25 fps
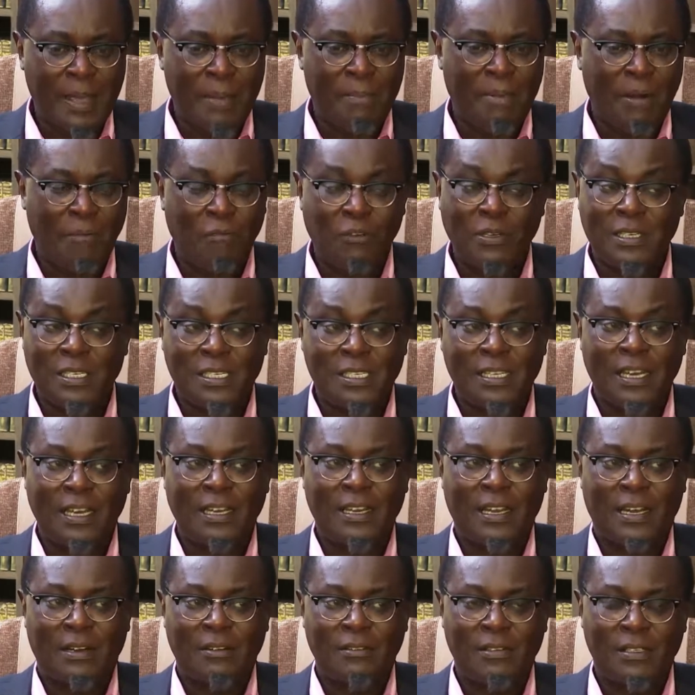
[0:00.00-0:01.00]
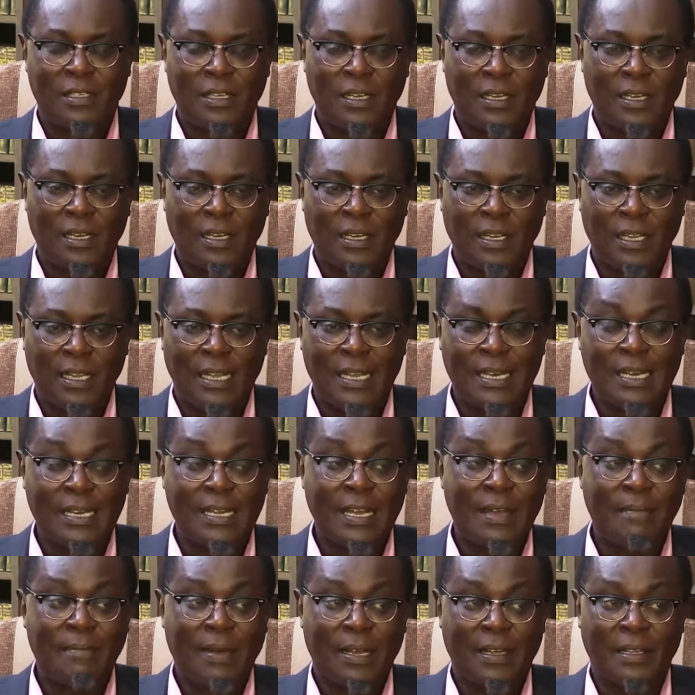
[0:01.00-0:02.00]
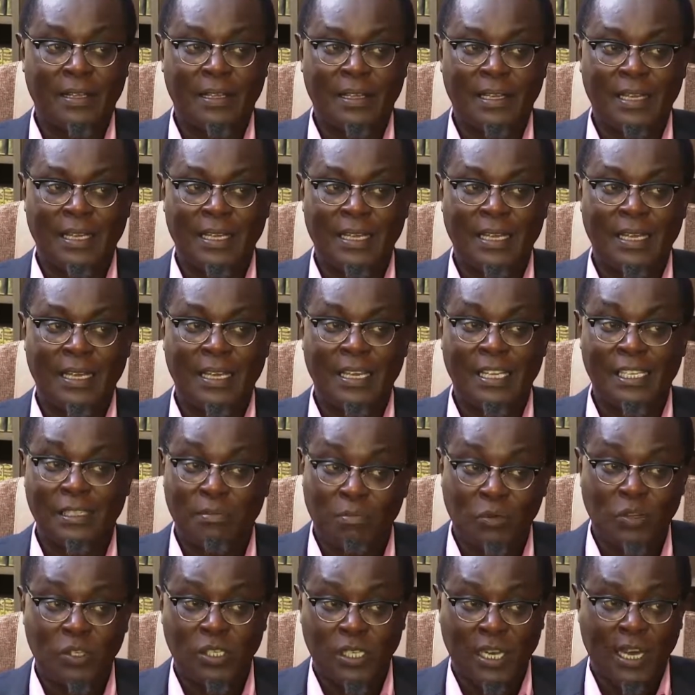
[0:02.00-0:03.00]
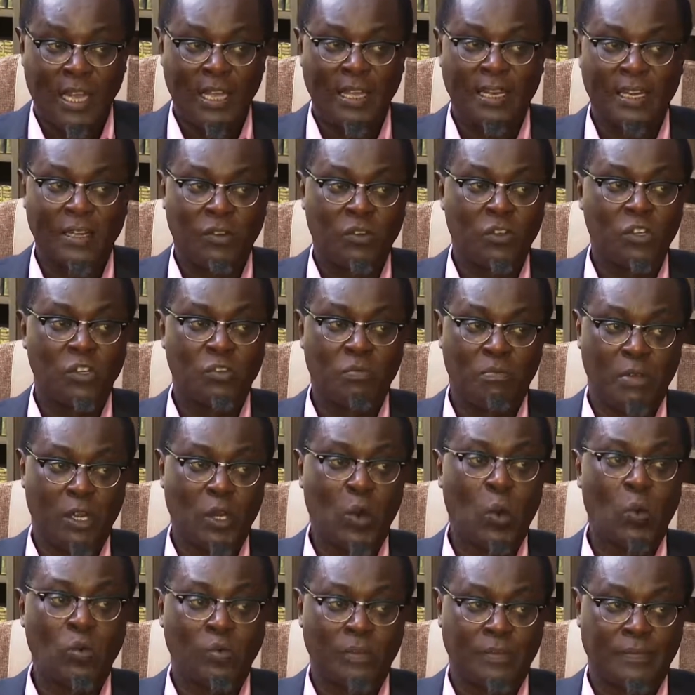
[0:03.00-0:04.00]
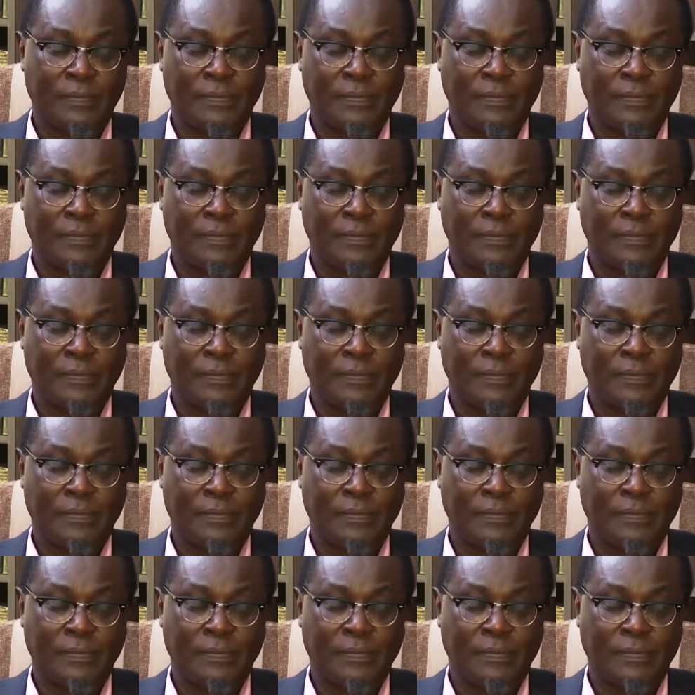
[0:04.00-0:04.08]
but voter turnout in Gema is most likely going to be low.